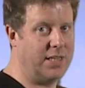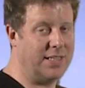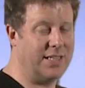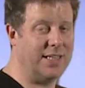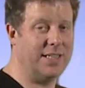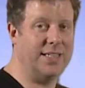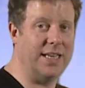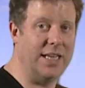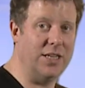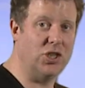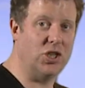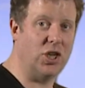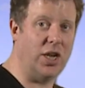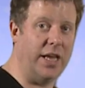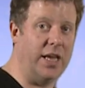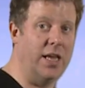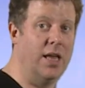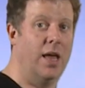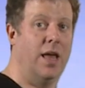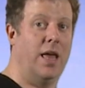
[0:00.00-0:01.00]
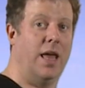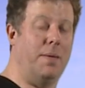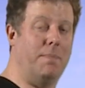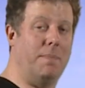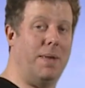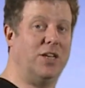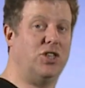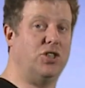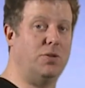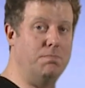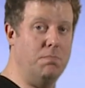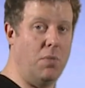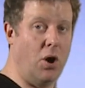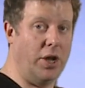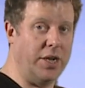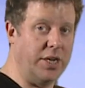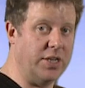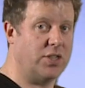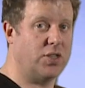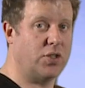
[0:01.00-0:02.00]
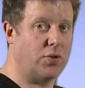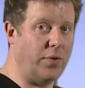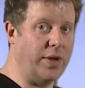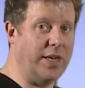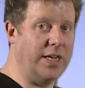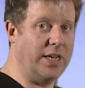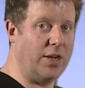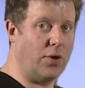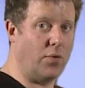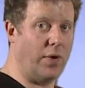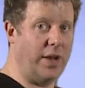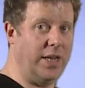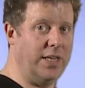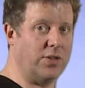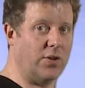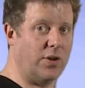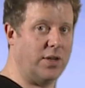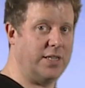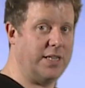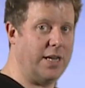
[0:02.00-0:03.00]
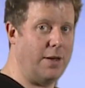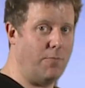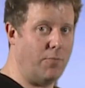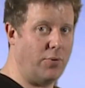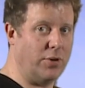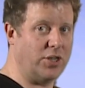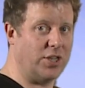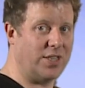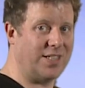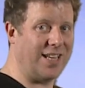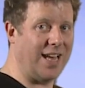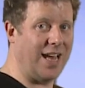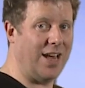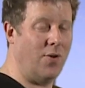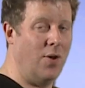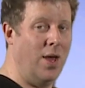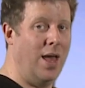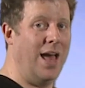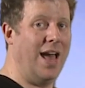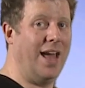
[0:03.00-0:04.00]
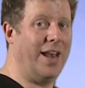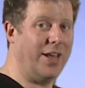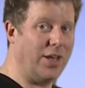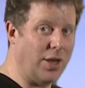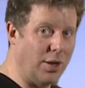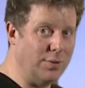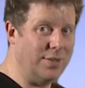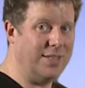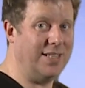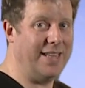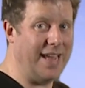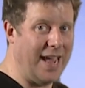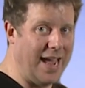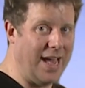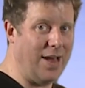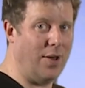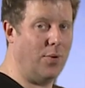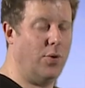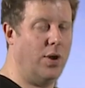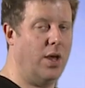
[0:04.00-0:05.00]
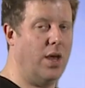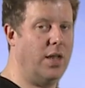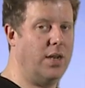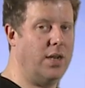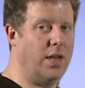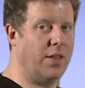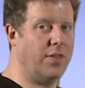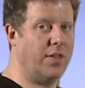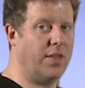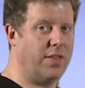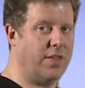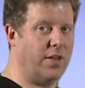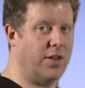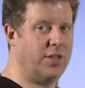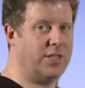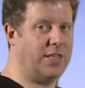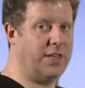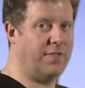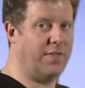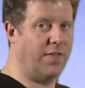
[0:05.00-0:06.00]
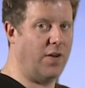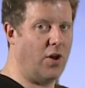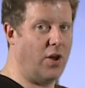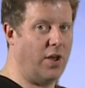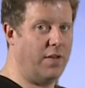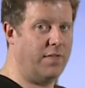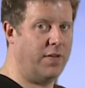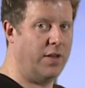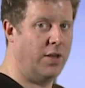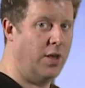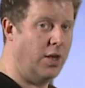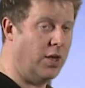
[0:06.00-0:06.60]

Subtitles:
It's essentially, imagine minus 3 degrees on a temperature scale and it goes down another 35.